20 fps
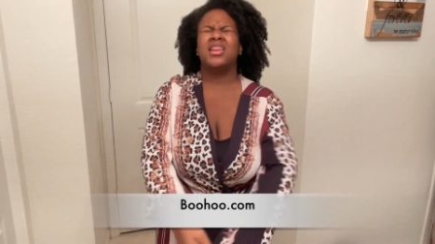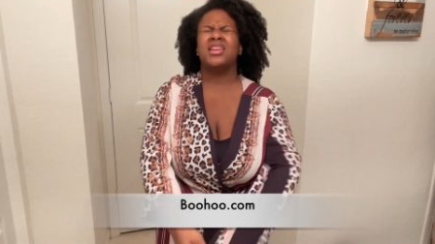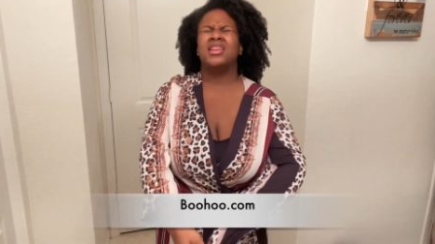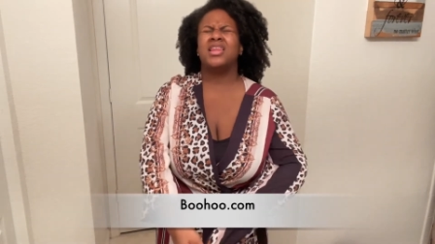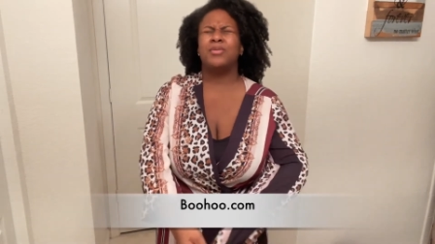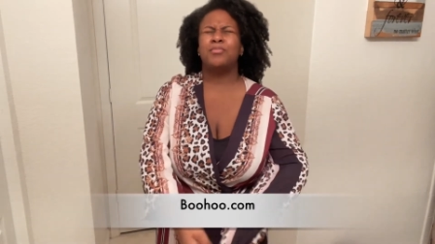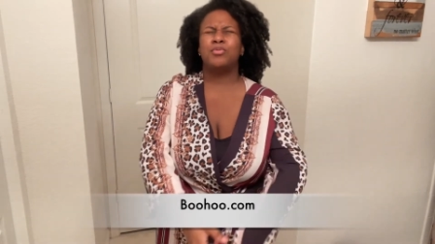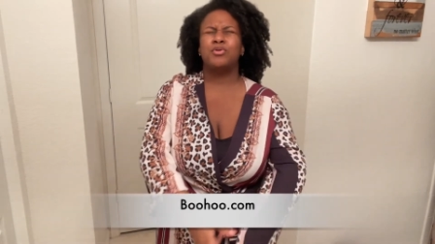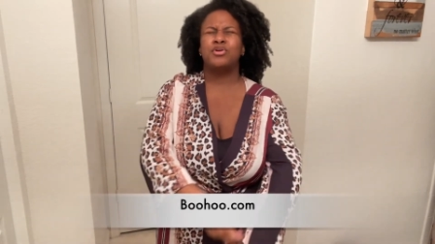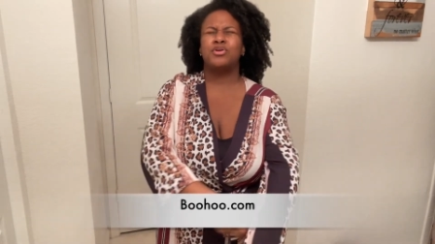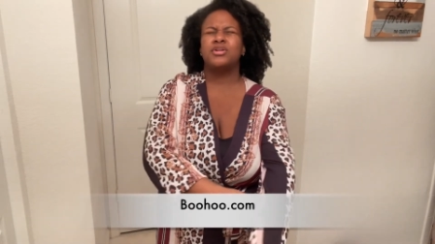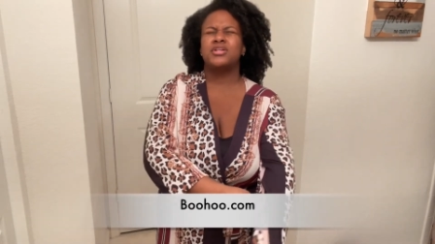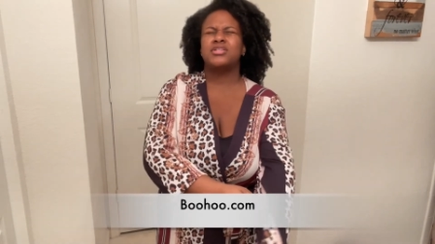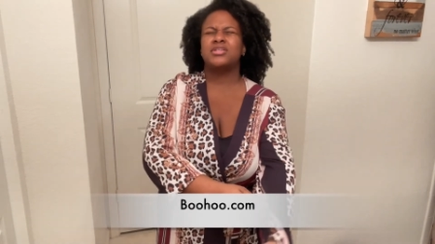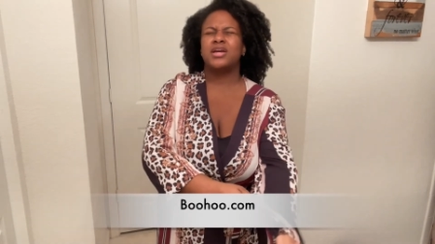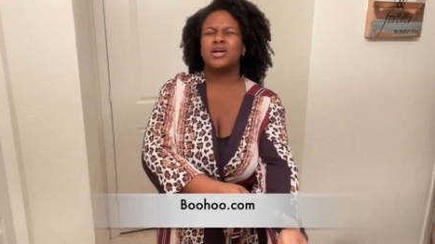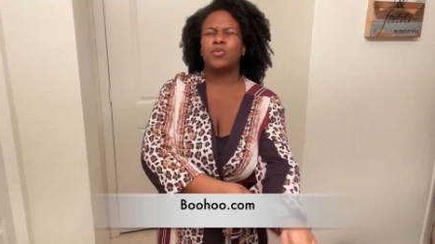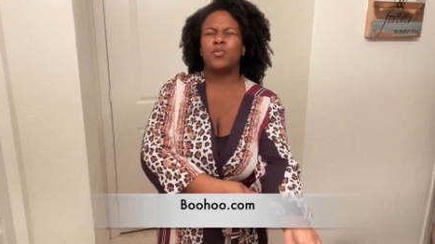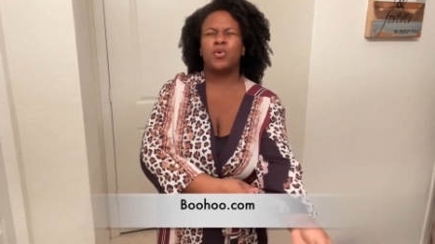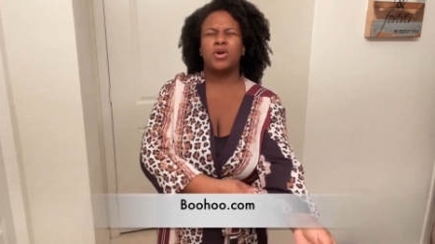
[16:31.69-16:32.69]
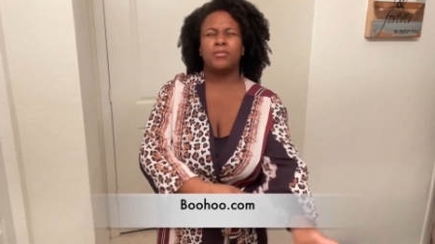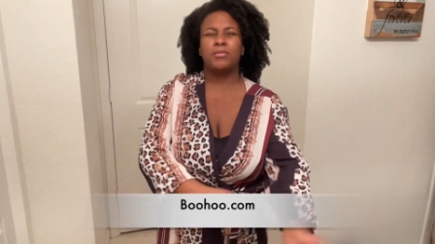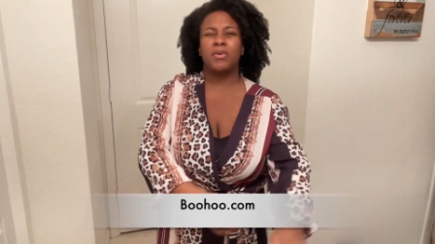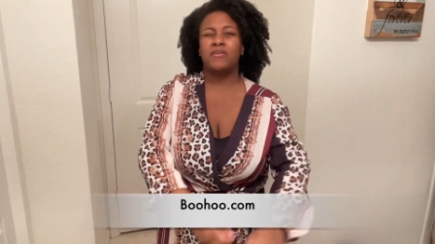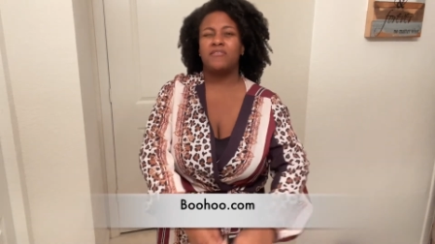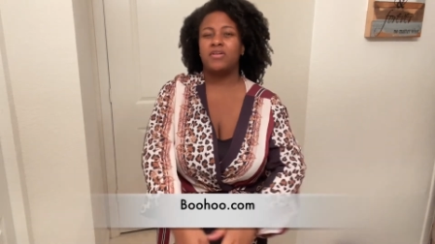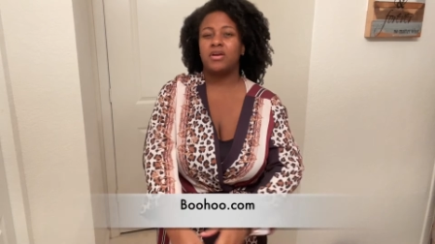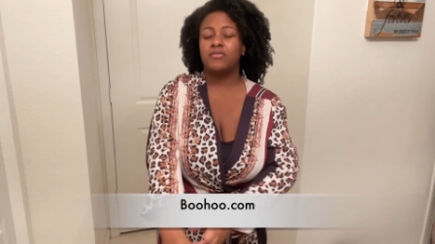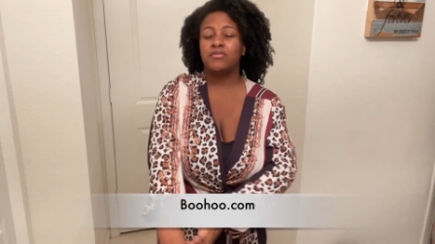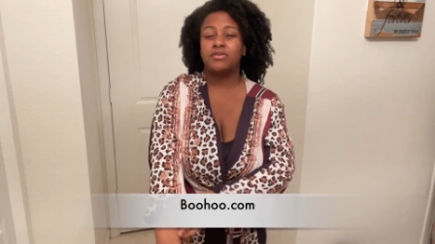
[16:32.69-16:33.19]
leopard is like one of my
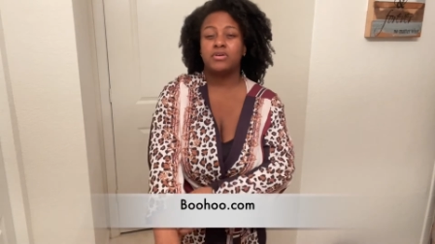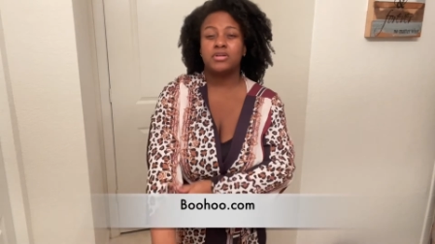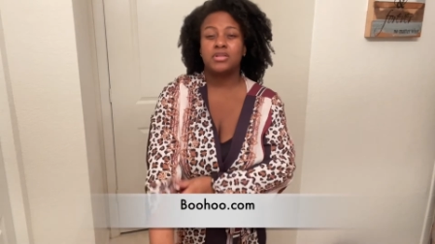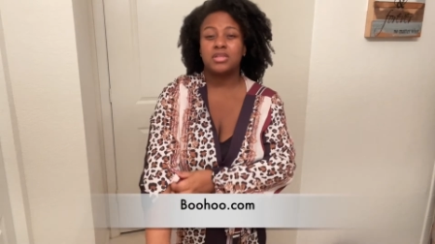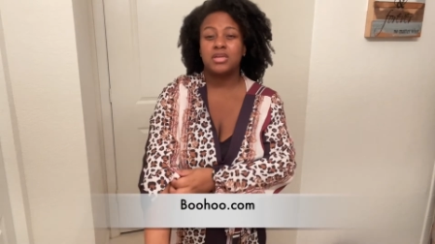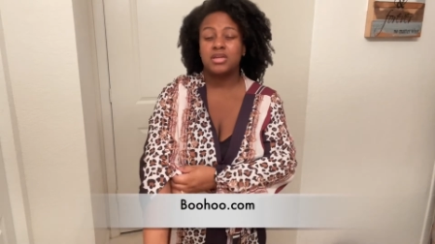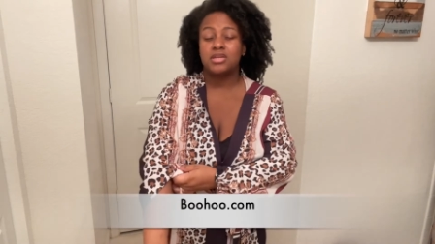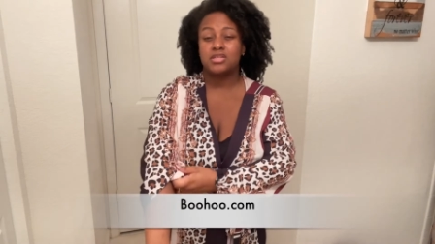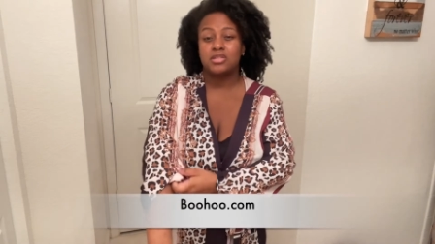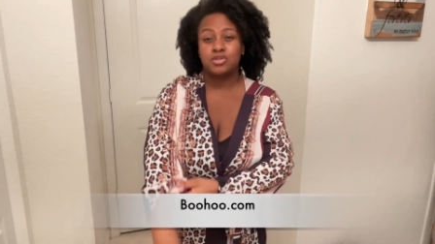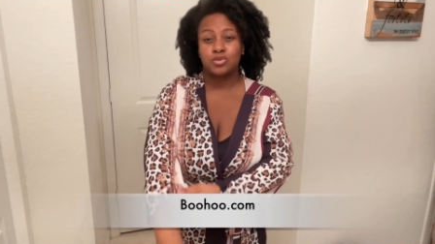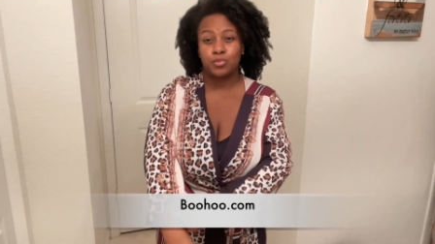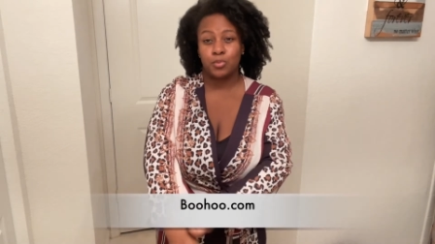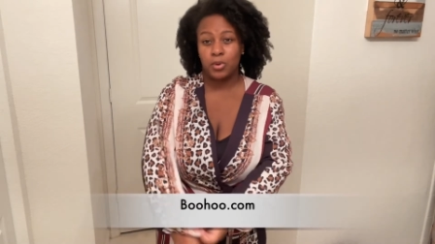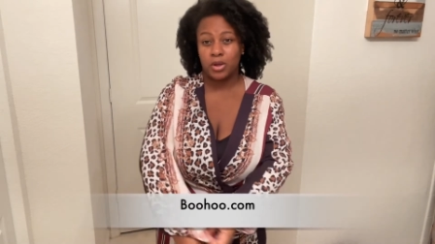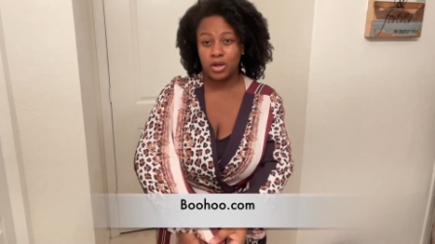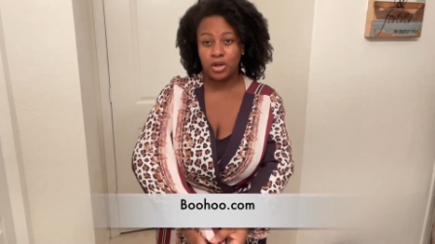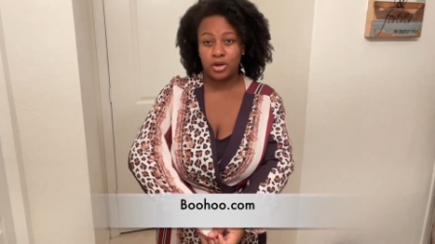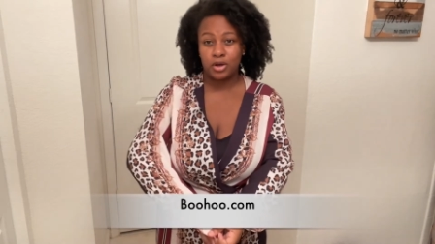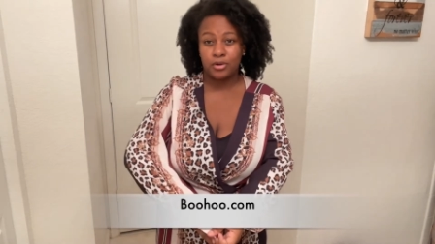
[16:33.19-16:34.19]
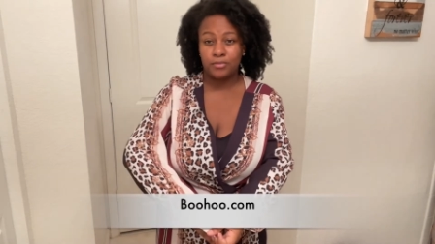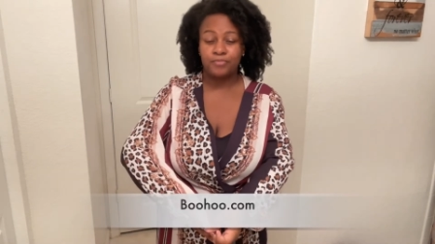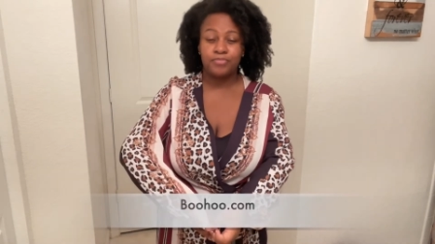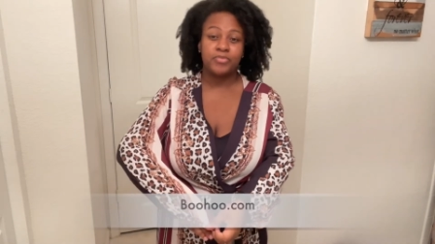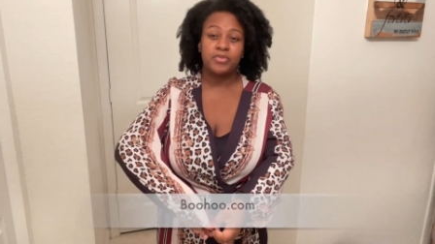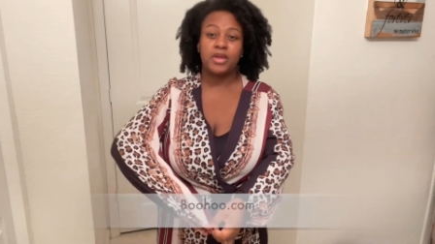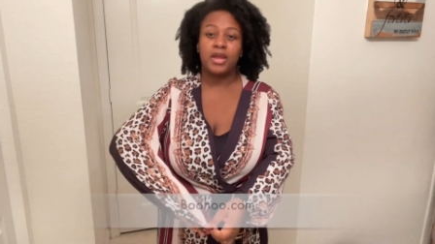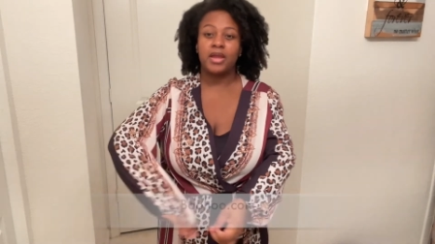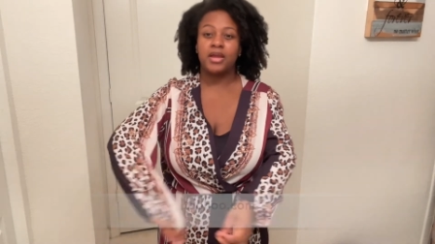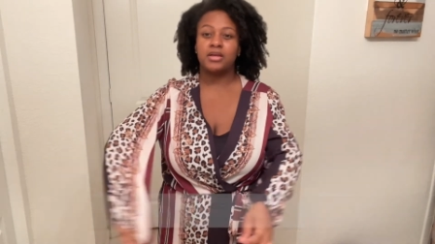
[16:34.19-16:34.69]
favorite things to wear
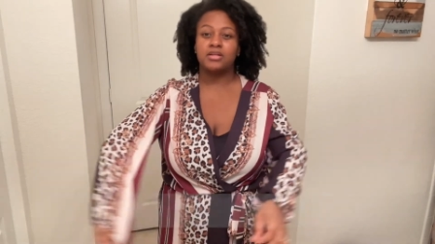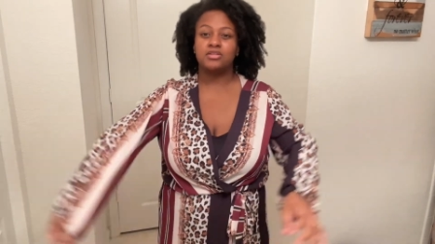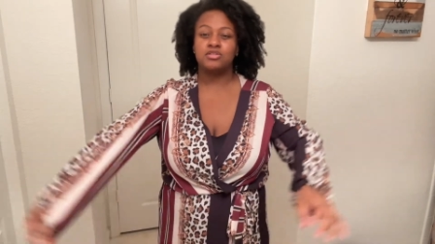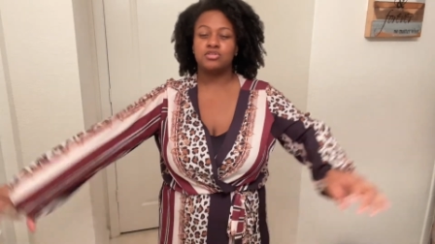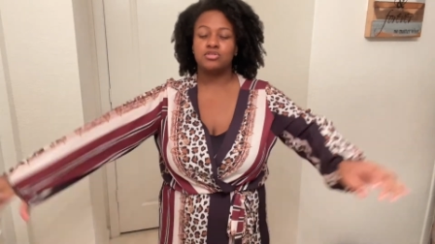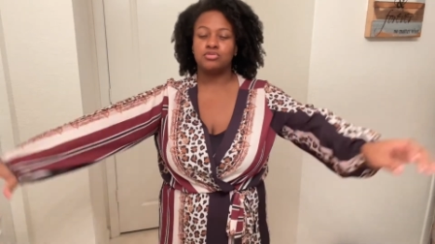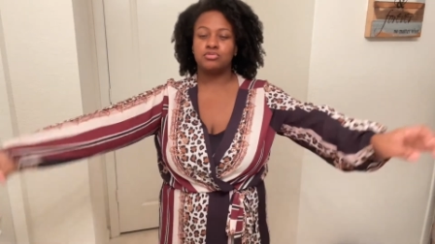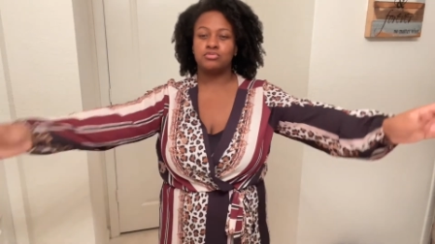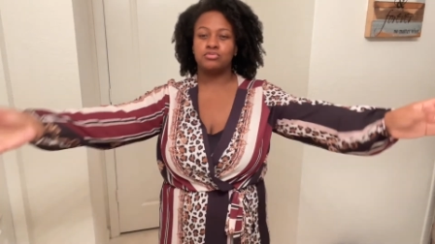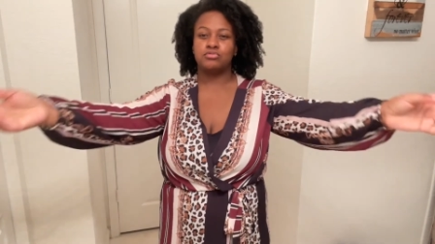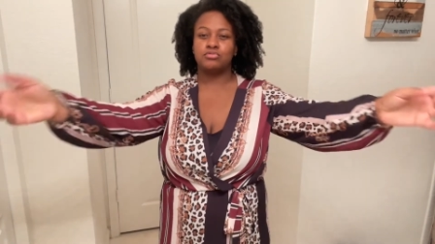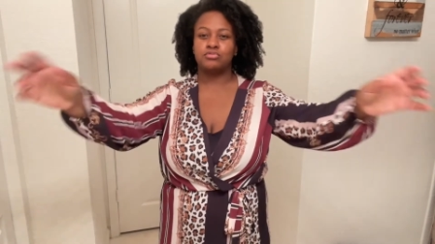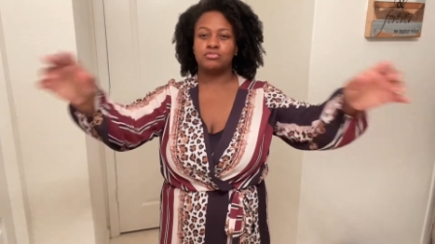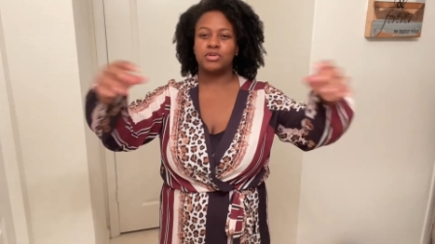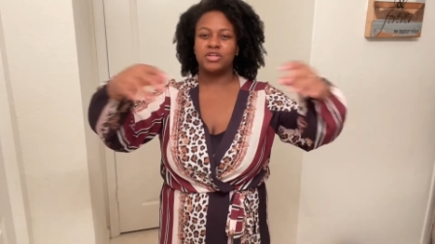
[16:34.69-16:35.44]
and to,